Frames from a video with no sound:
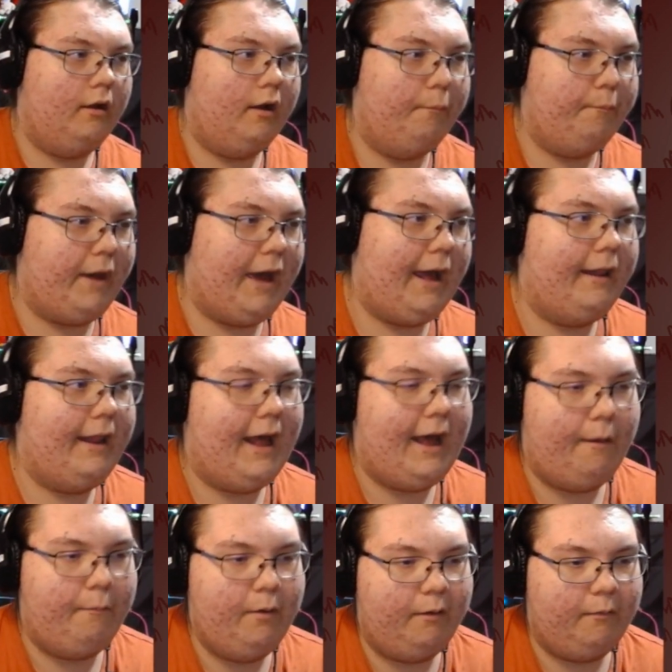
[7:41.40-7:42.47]
But
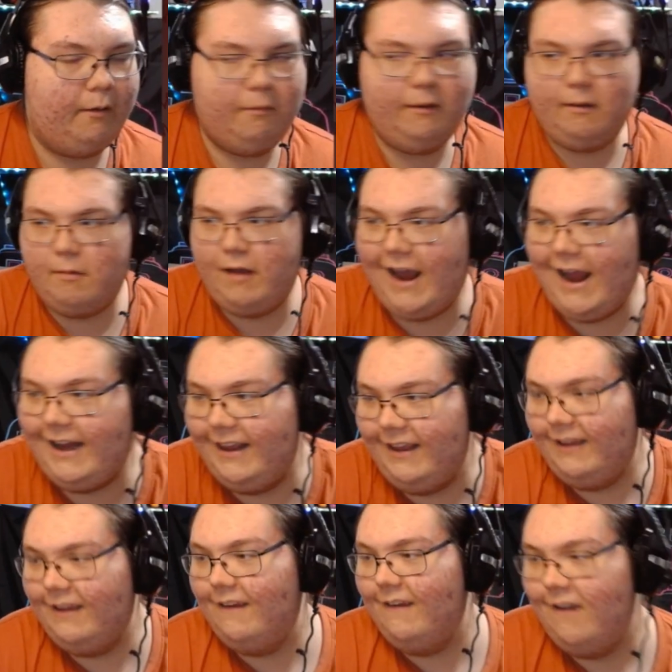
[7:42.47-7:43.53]
nah, be good, be good, we're hiding.
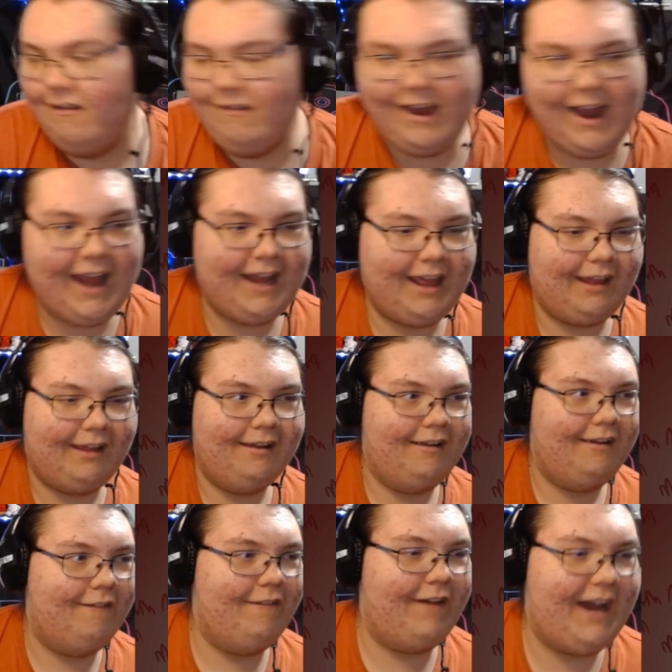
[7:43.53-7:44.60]
We're hiding,
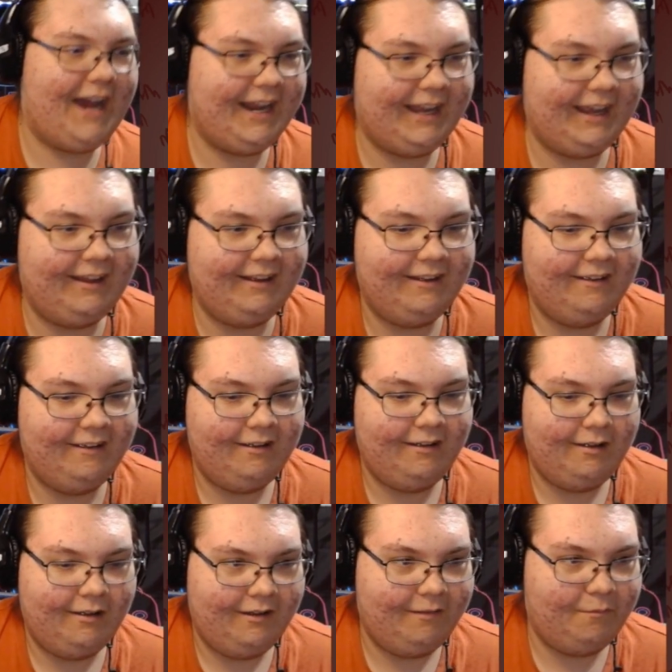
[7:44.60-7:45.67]
we're hiding.
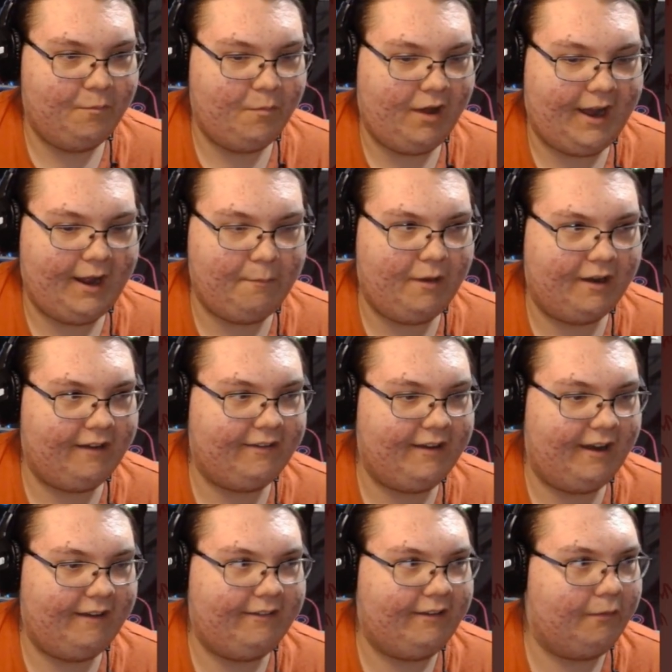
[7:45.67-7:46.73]
Among Us
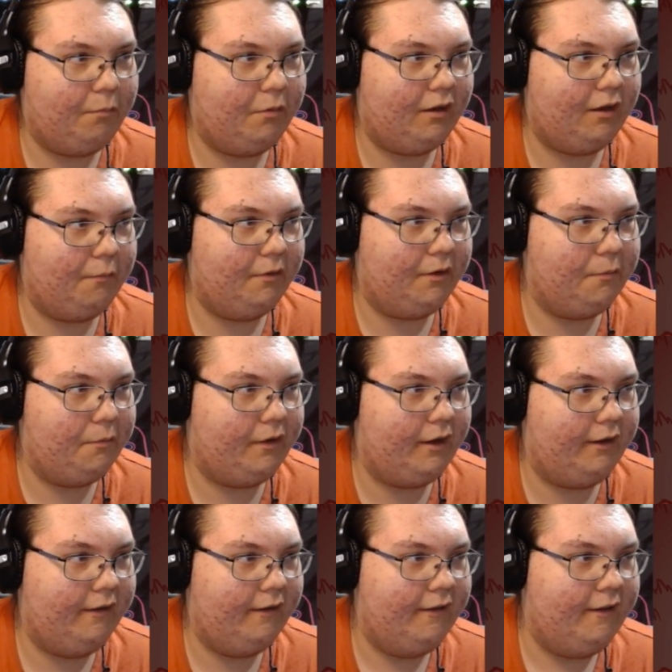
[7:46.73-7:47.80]
hide and seek, we're good, we're good, we're
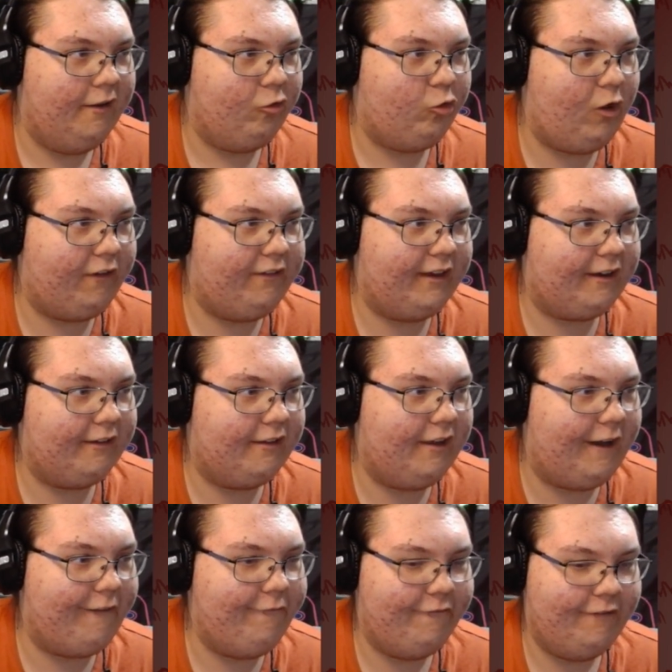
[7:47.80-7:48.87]
good. twenty seconds
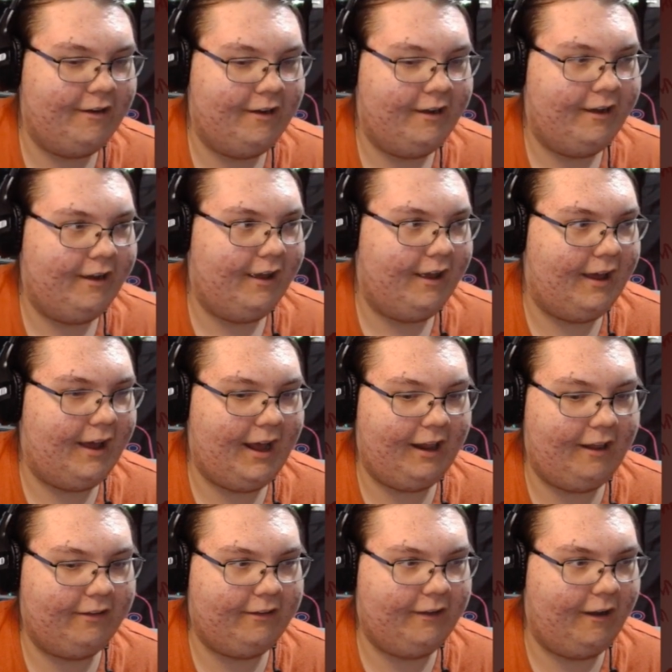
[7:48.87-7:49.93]
left. Hey,
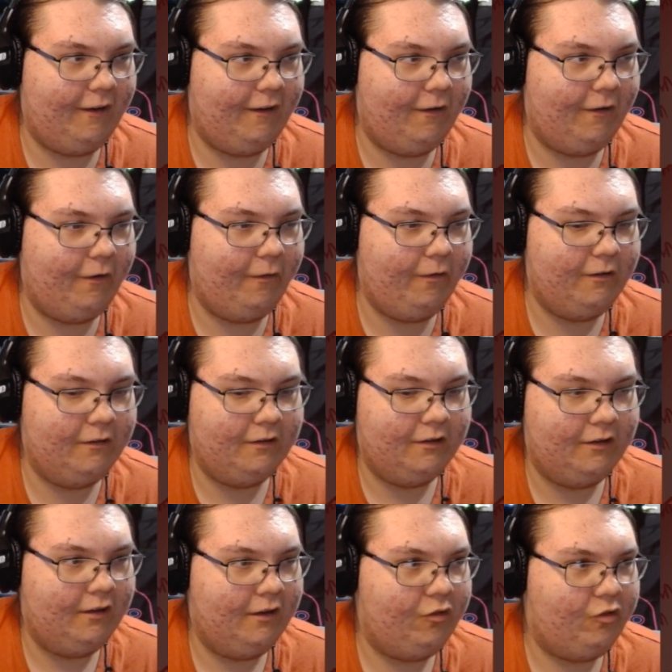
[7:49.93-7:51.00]
let's go.
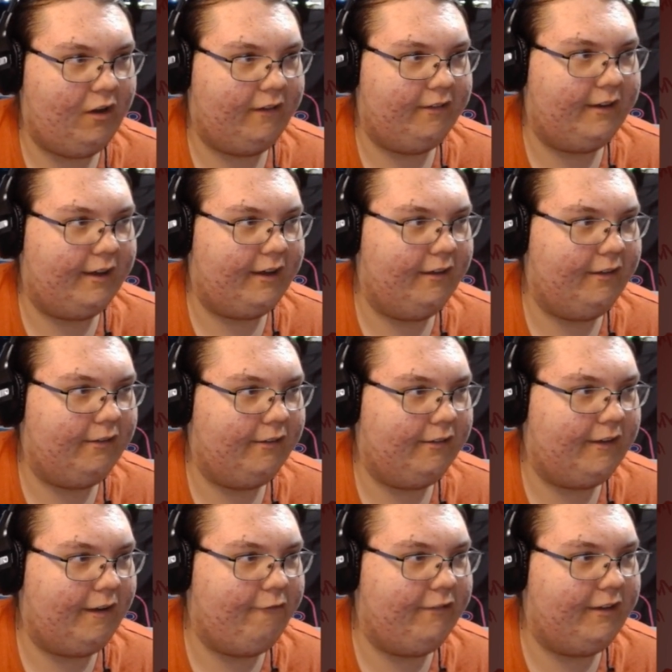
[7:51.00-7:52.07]
twenty seconds,
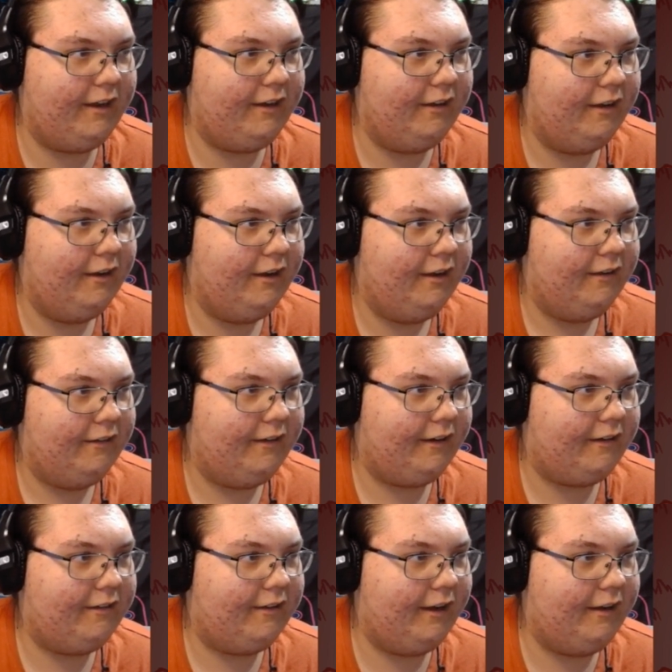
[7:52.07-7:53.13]
seventeen.
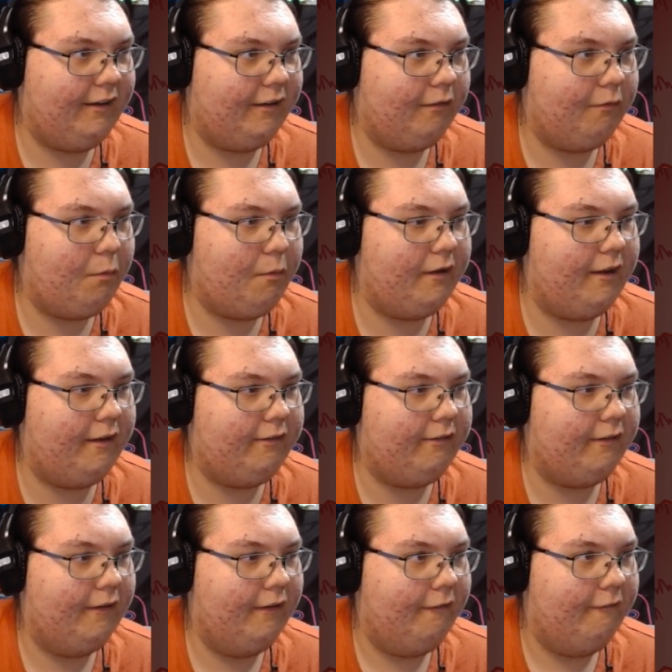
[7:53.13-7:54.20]
sixteen, we win this.
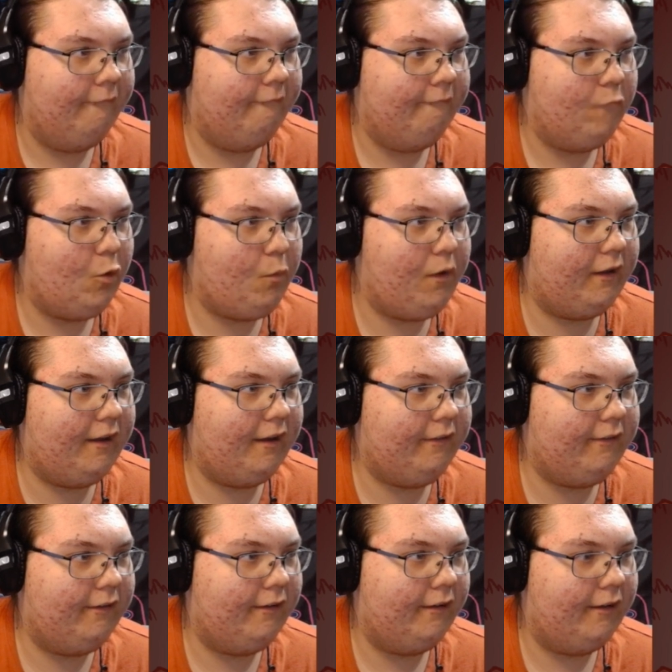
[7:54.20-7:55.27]
We win
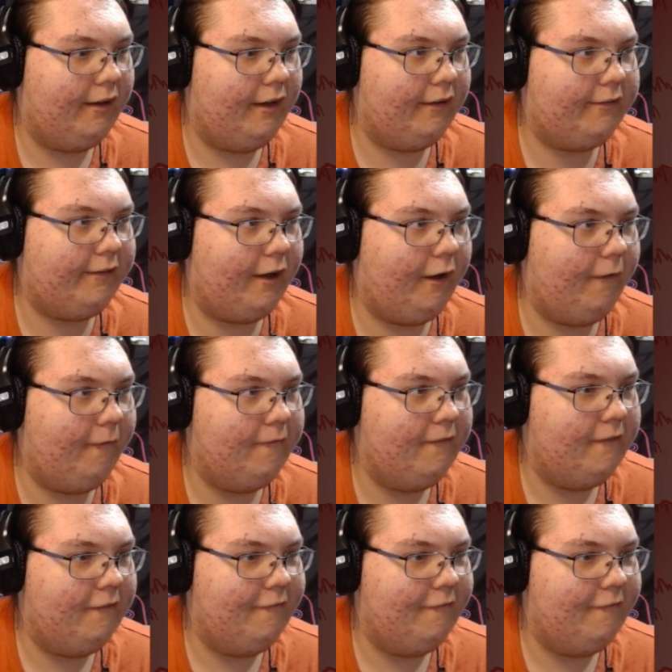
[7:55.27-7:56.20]
this. Let's go.